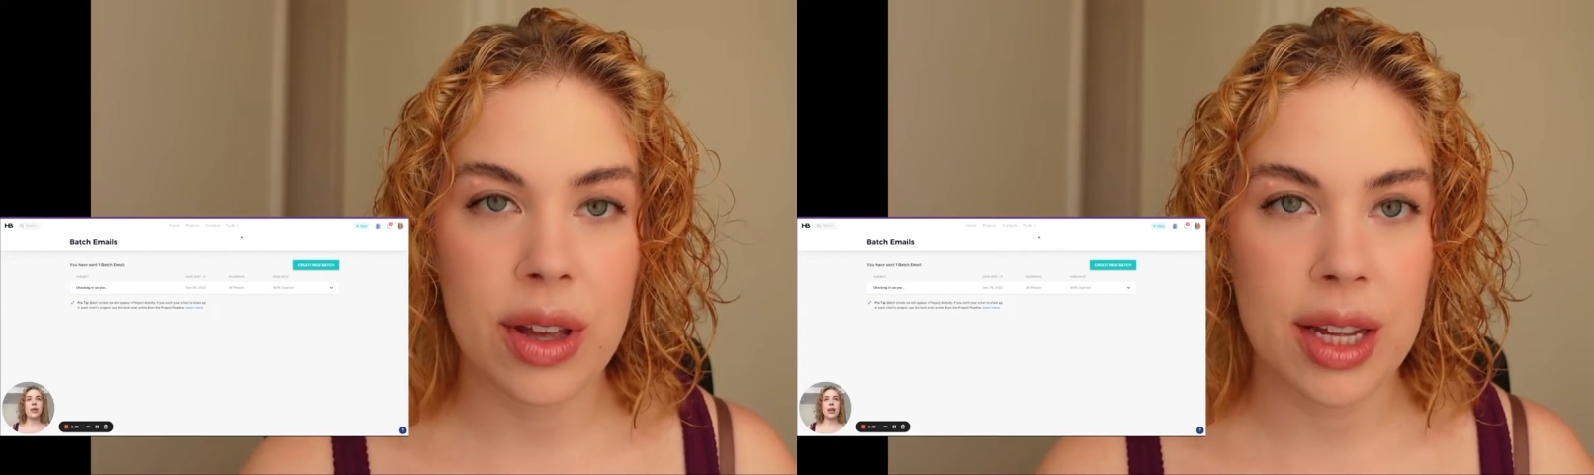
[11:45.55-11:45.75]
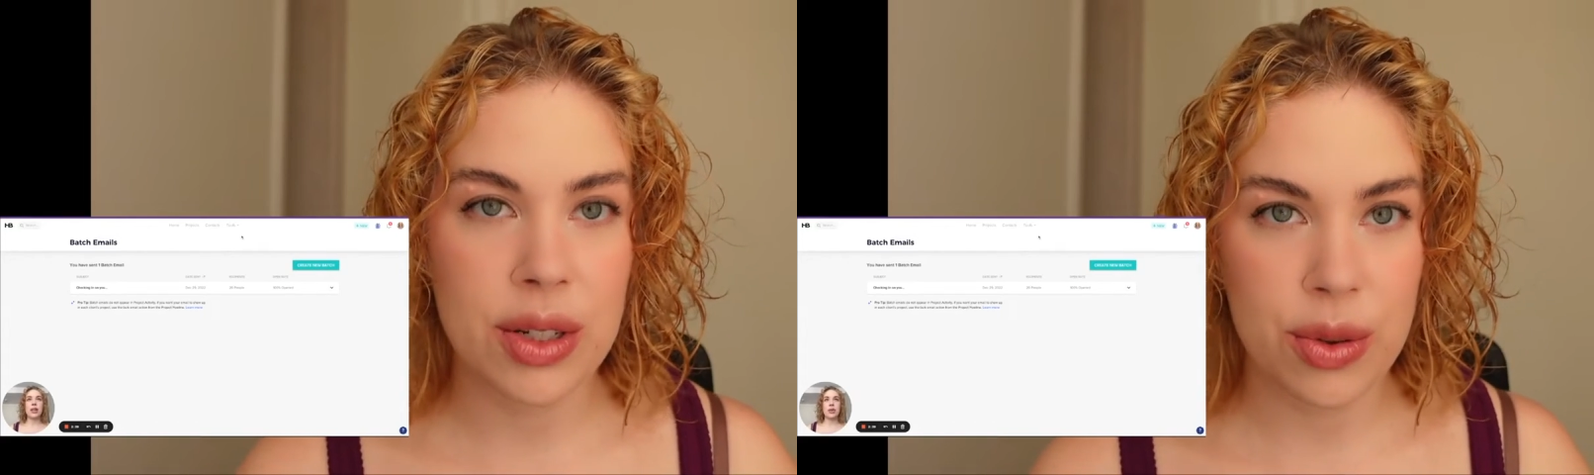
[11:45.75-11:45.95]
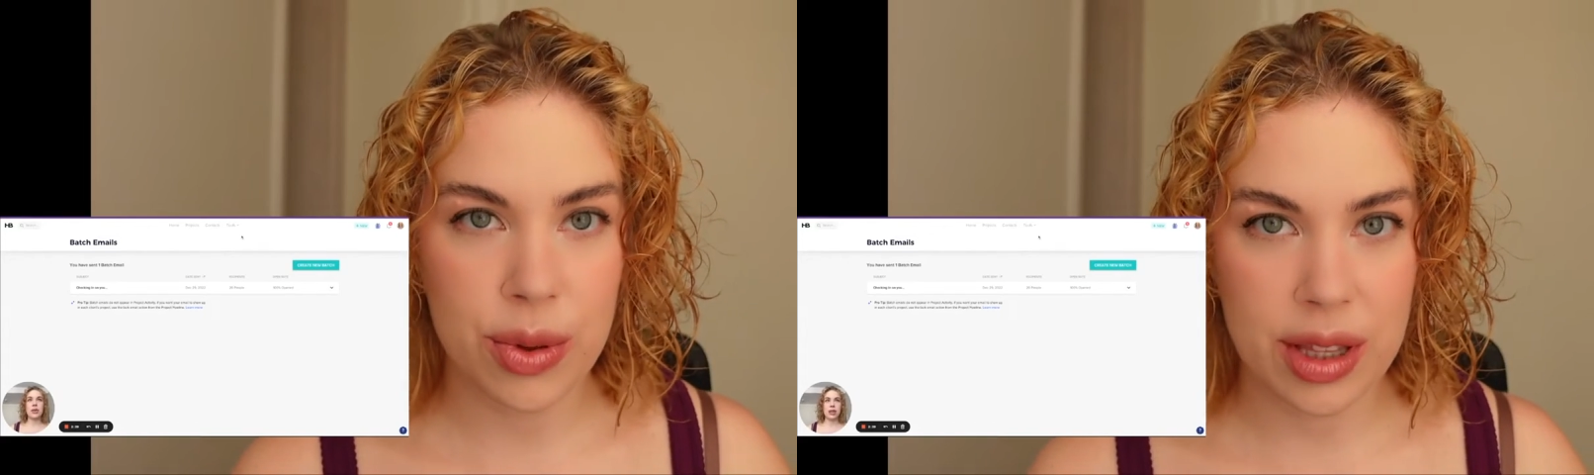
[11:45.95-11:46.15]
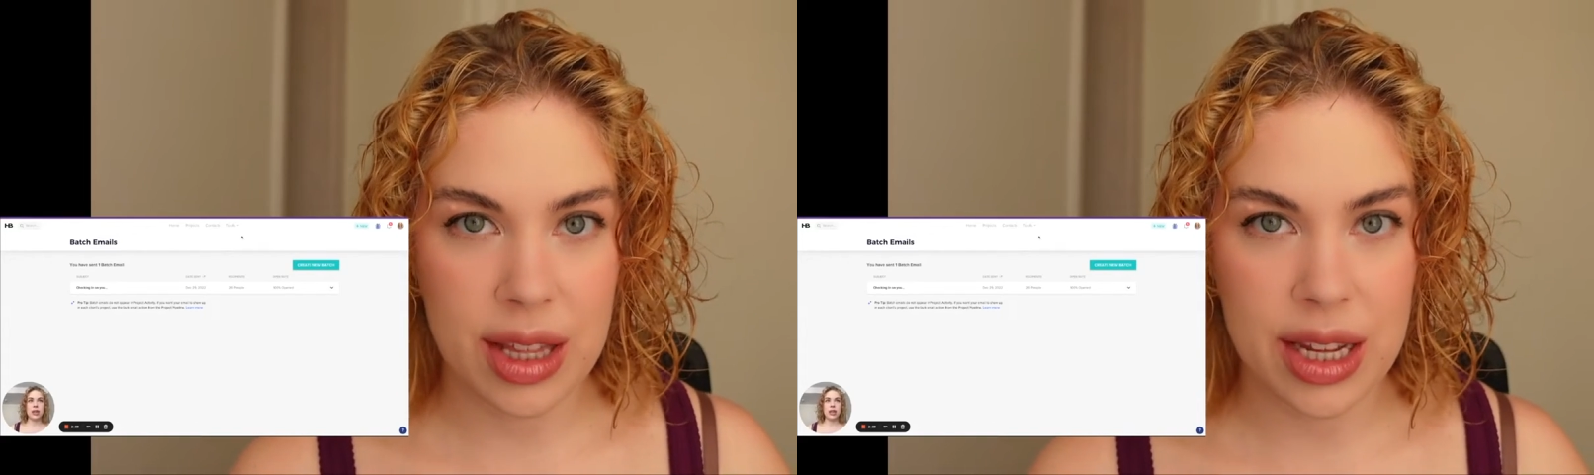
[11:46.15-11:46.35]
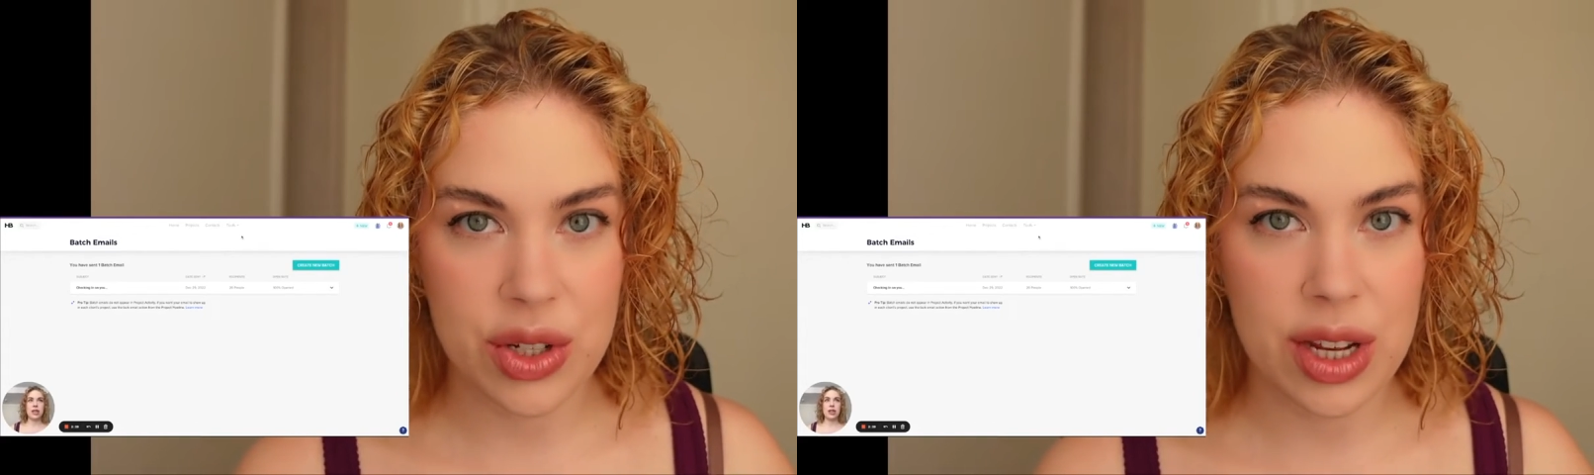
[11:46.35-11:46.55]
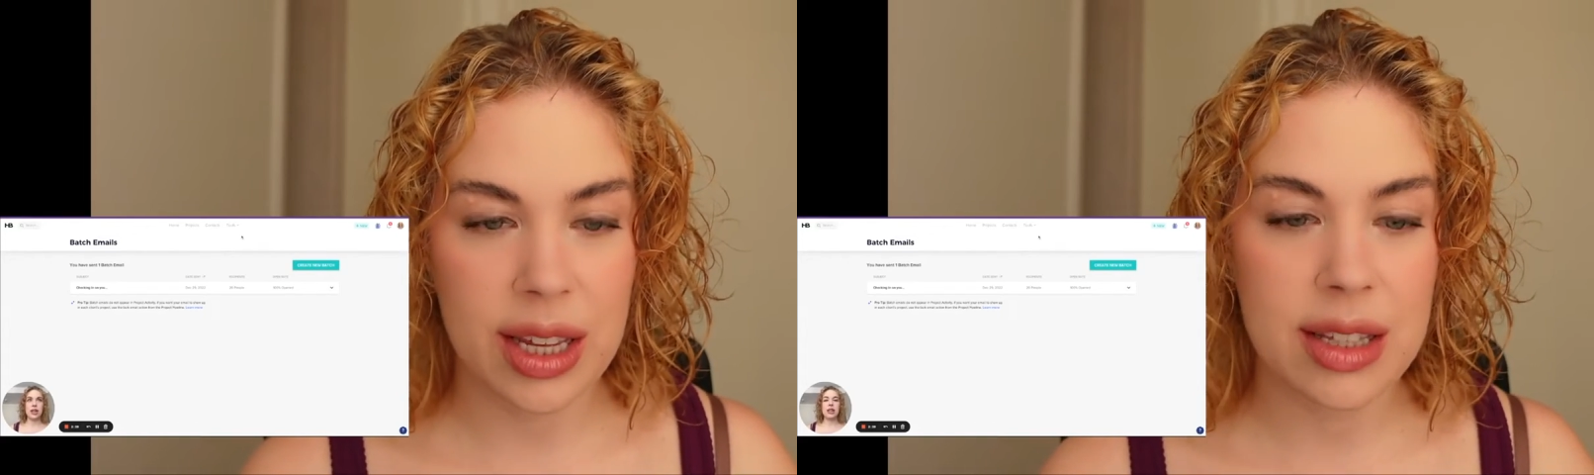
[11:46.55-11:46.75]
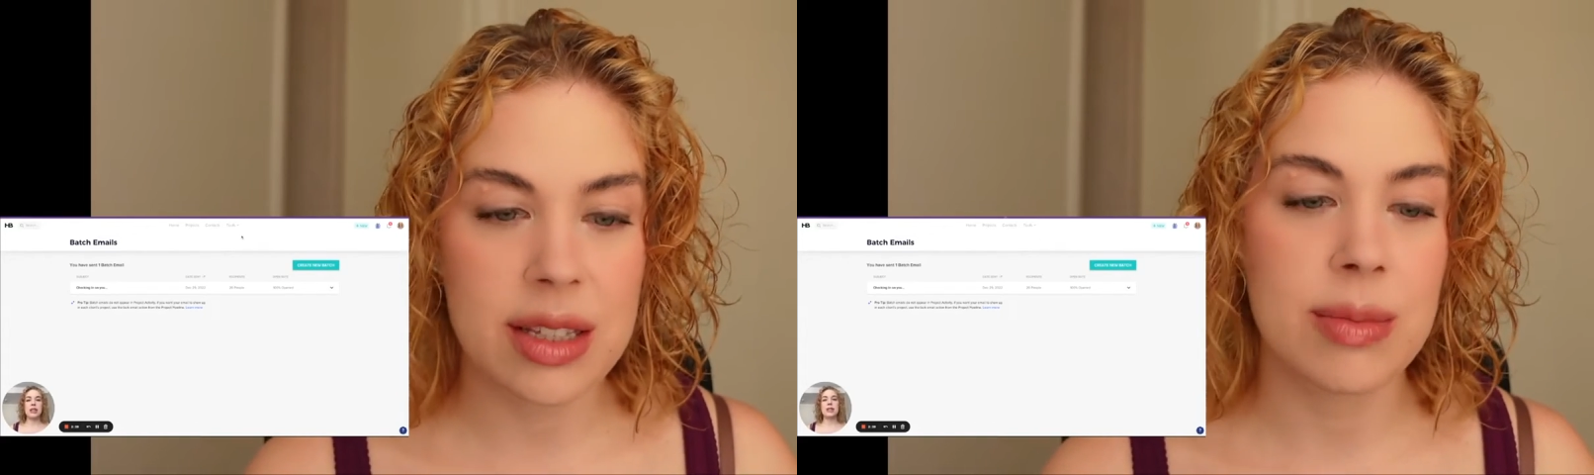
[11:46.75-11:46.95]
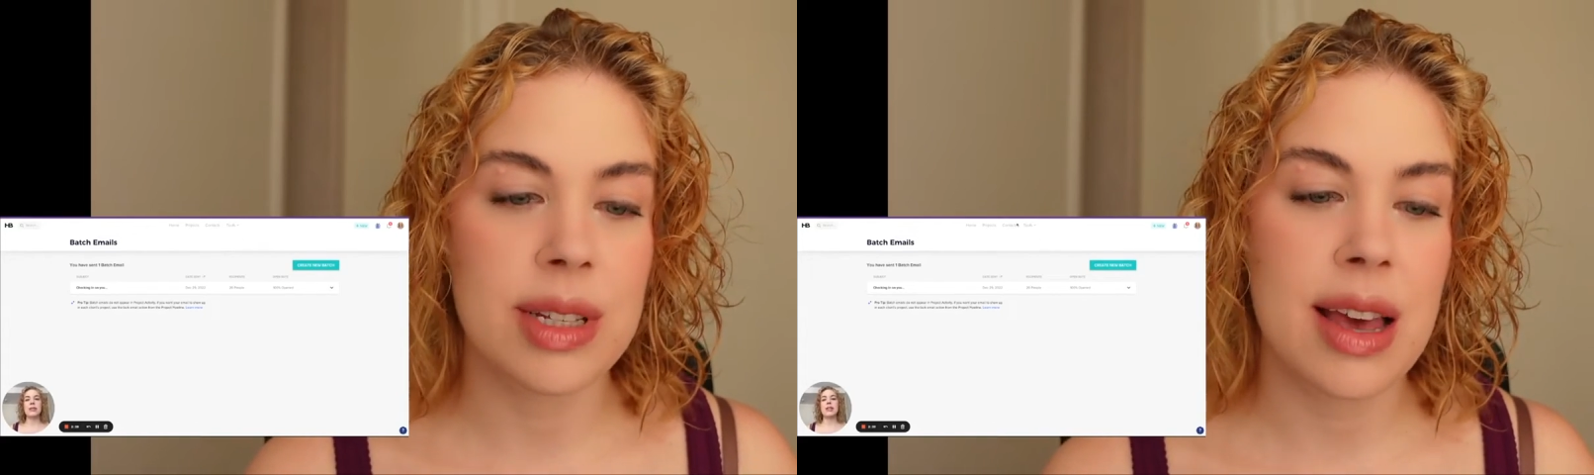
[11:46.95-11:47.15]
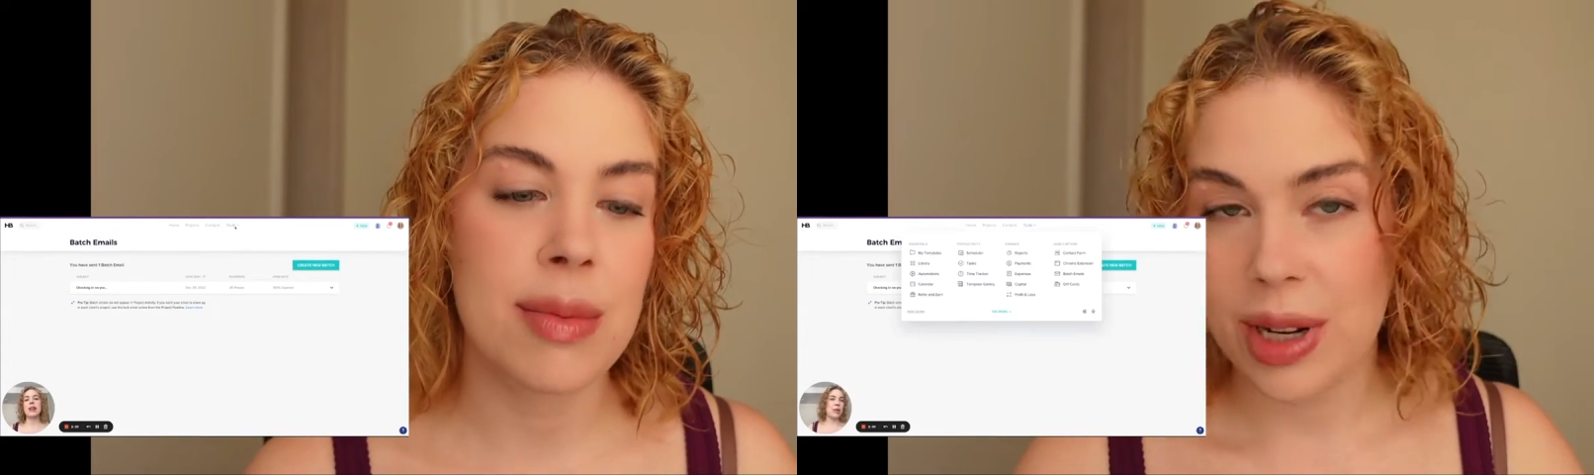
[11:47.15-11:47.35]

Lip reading: I do it with client check-ins sometime,